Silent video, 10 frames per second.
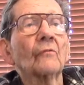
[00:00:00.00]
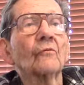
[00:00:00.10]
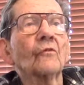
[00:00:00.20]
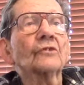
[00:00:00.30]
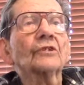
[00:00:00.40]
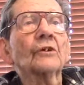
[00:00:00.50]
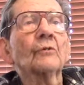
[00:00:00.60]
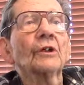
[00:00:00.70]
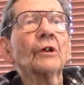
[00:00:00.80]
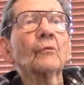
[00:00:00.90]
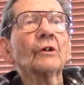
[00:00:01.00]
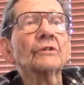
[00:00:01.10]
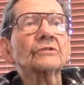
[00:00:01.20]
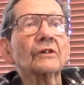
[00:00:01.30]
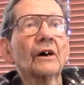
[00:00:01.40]
First thing we did
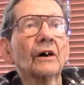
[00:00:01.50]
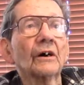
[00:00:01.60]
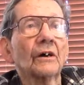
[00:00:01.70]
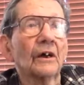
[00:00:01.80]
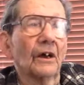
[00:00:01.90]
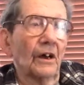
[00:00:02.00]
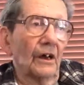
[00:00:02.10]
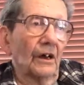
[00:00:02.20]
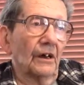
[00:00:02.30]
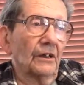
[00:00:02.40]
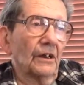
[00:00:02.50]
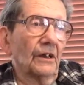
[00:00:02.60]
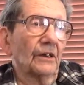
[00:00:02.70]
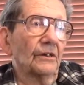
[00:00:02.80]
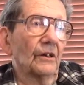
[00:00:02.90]
was get
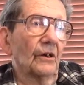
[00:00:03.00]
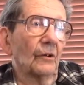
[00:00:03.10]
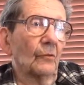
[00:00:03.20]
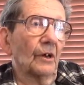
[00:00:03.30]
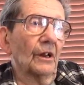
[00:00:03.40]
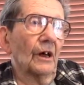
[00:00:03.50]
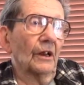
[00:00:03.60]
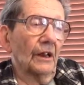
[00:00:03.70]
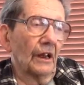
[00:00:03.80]
into went on